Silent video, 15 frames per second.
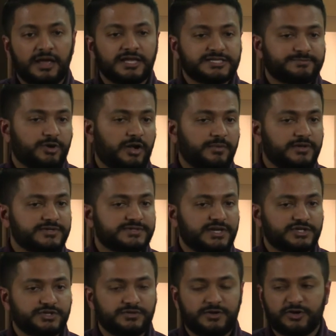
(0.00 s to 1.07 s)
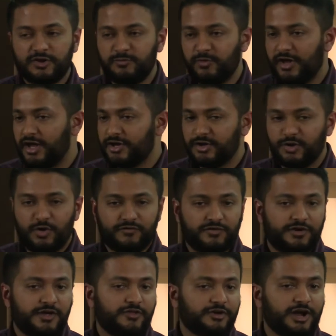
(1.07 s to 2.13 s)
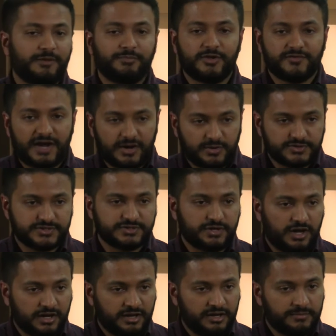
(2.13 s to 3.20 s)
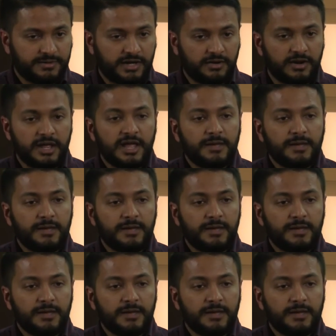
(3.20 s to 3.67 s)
It's probably a session that could be, I could go for another couple of hours and talking about,